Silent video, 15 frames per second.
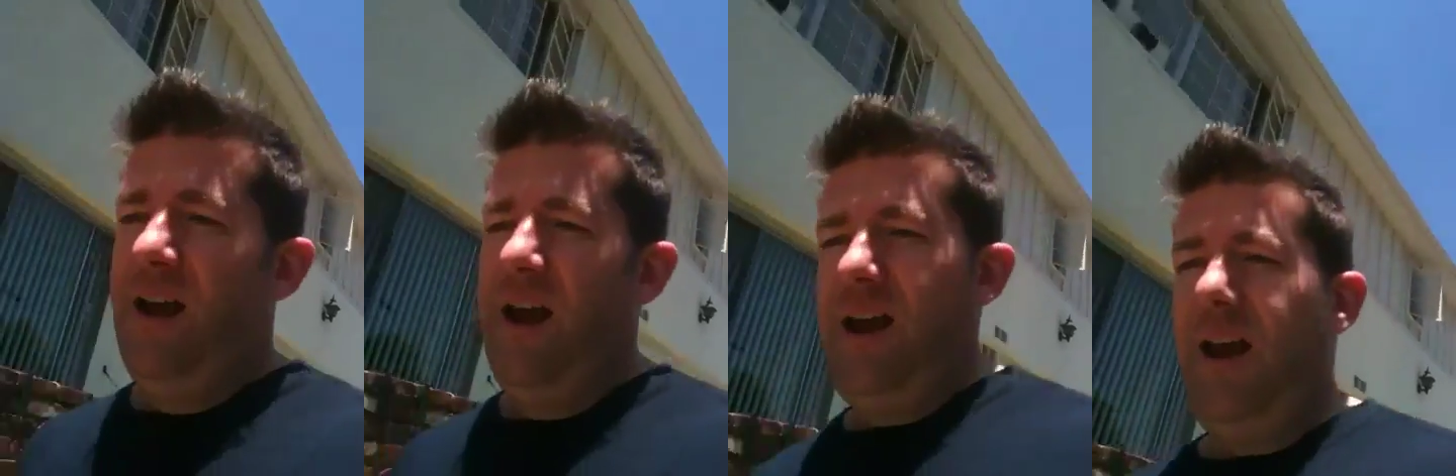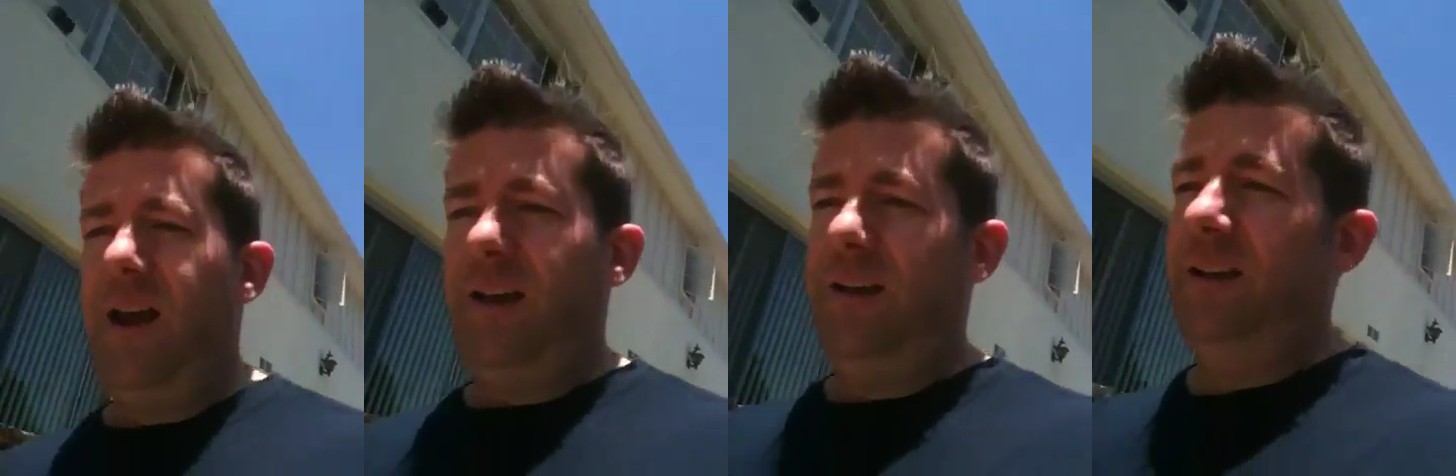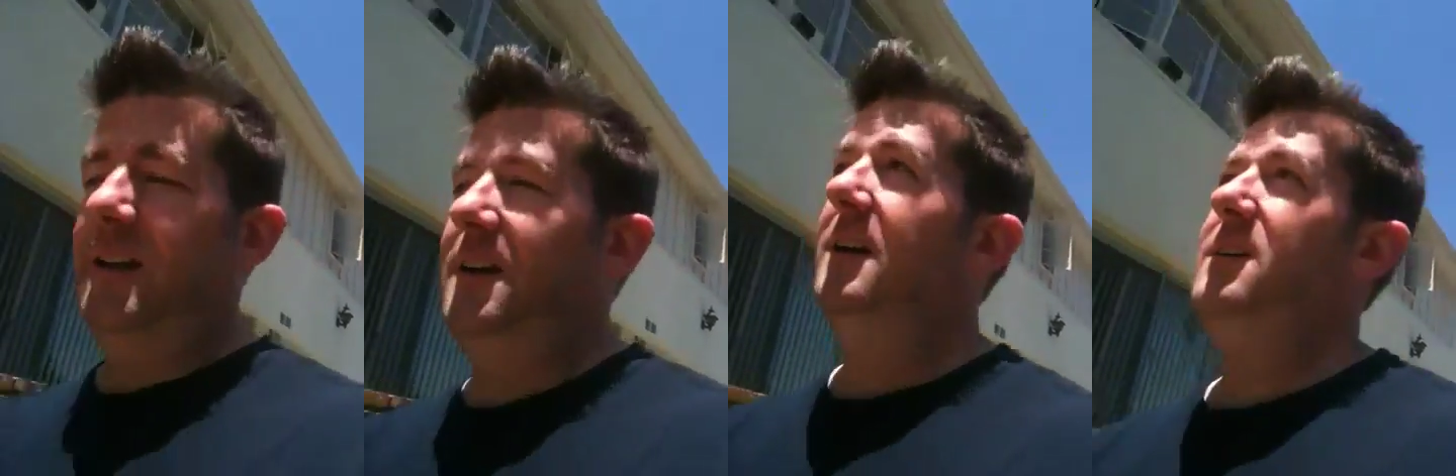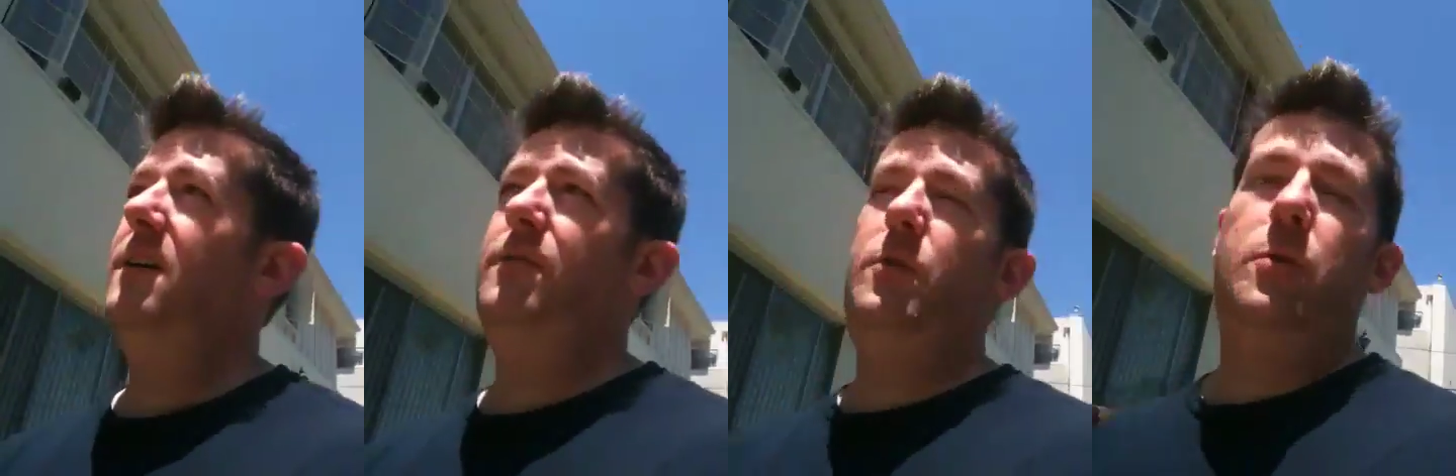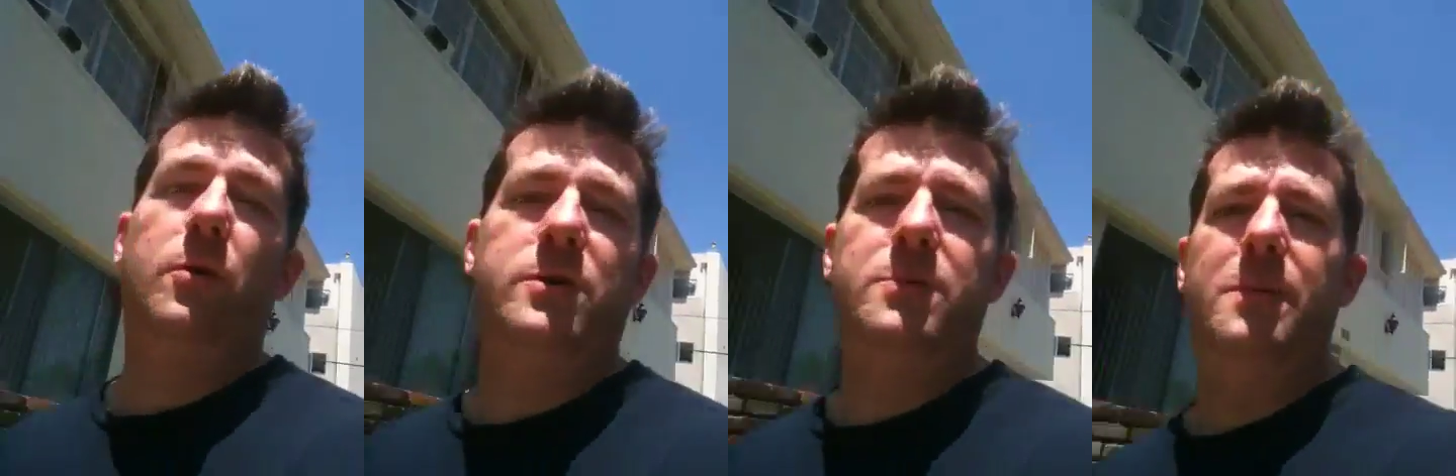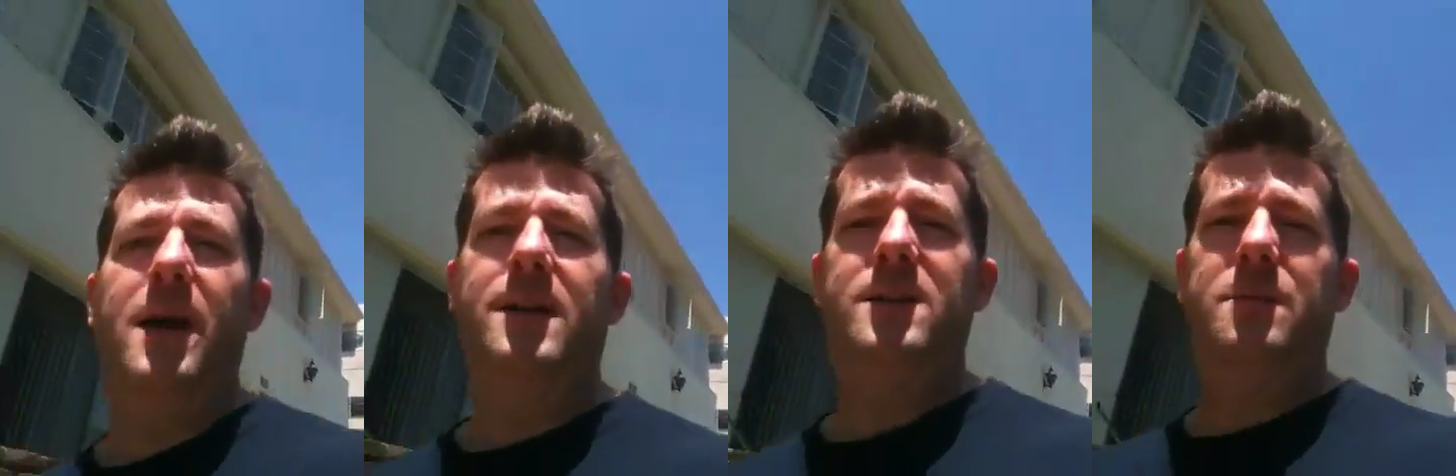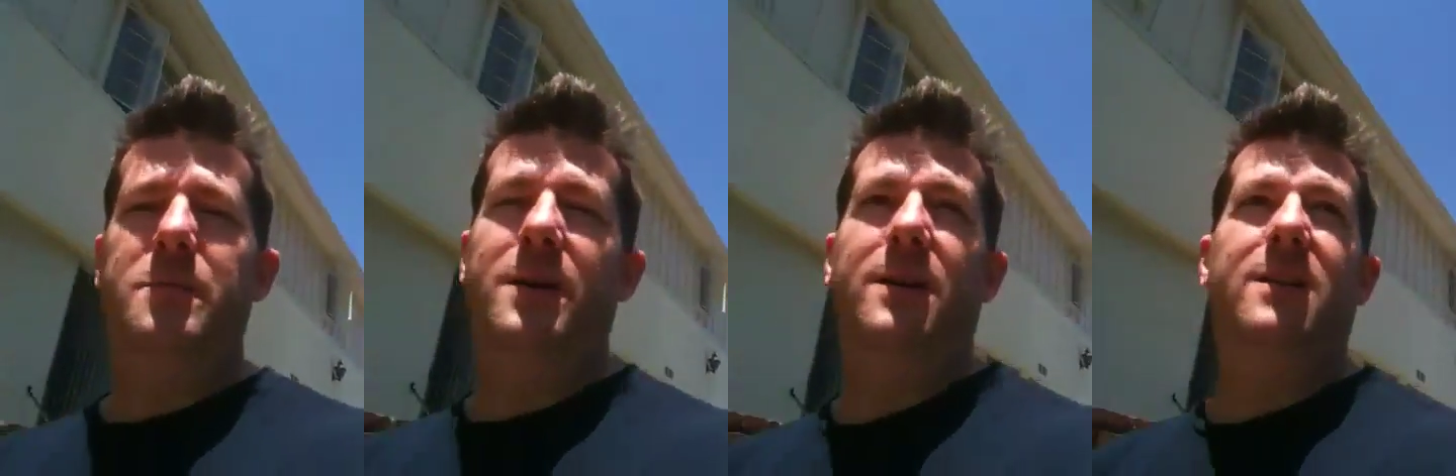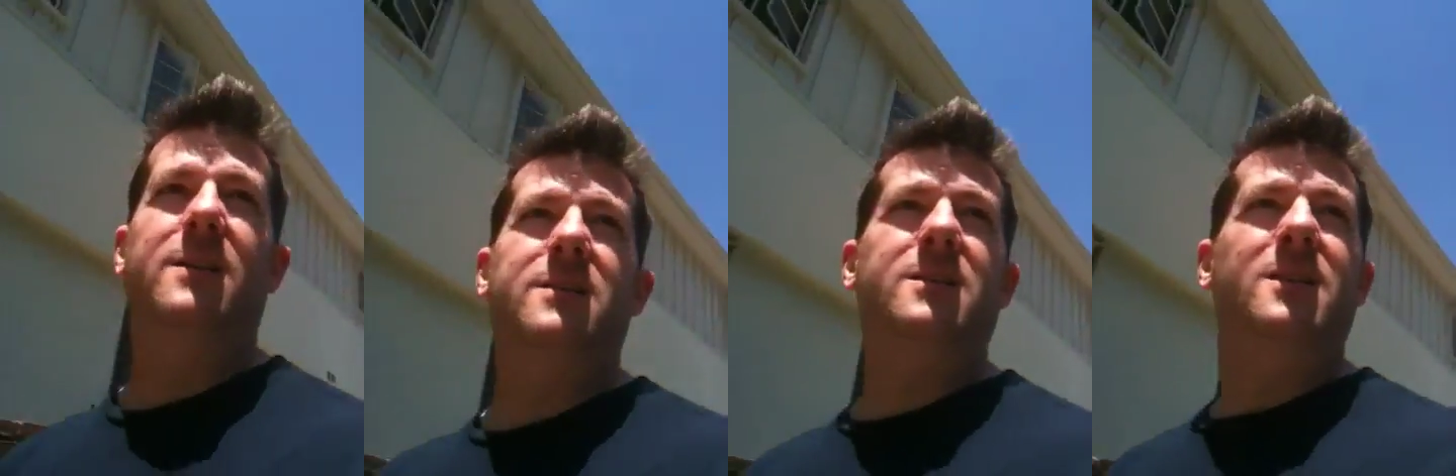And of course Matt Smith
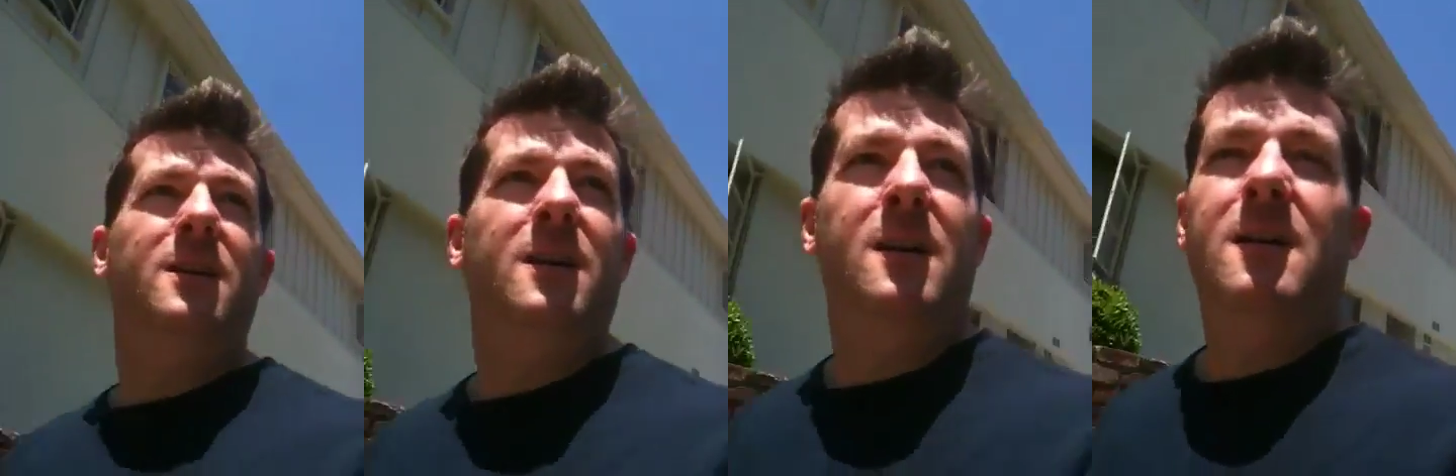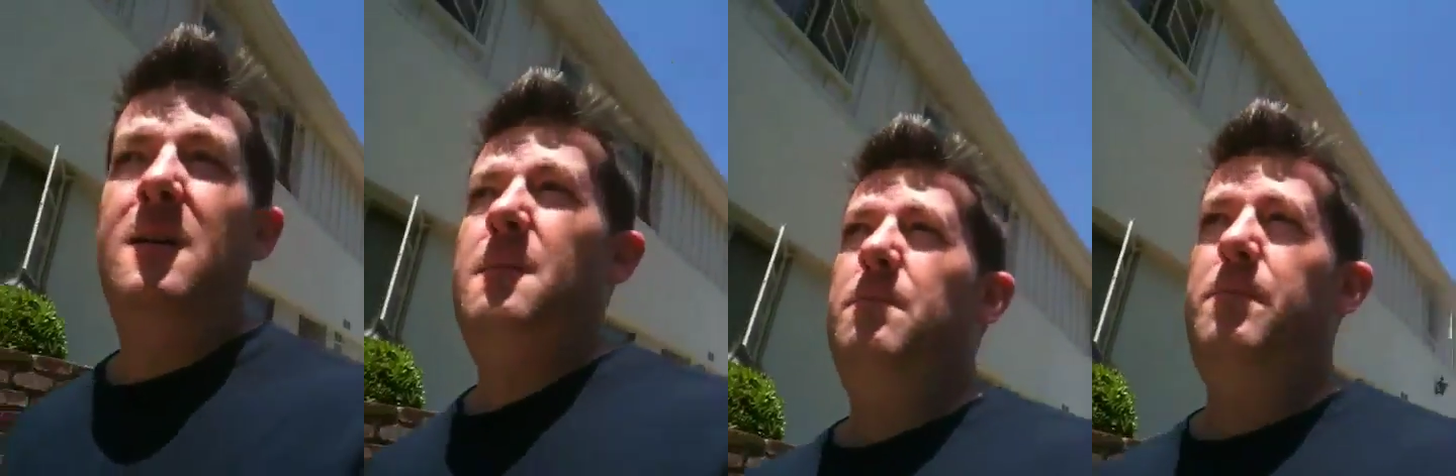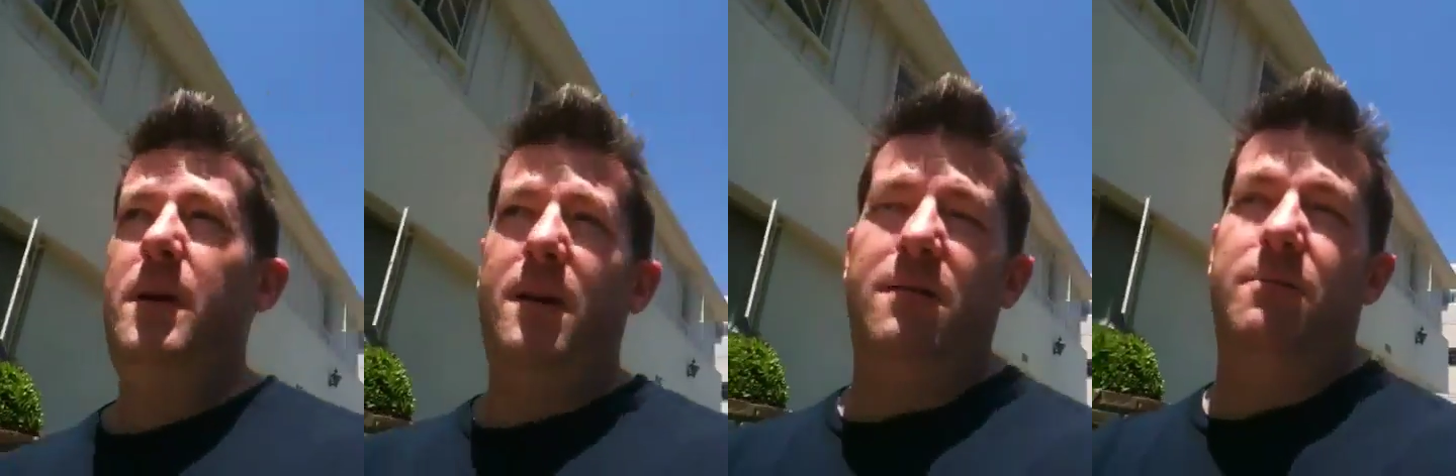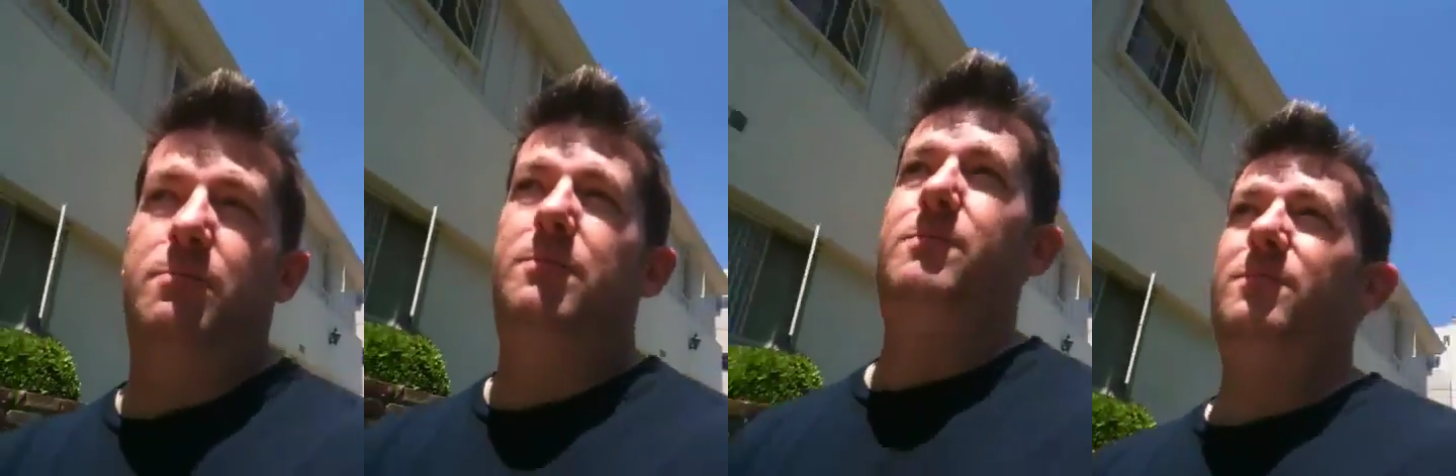has been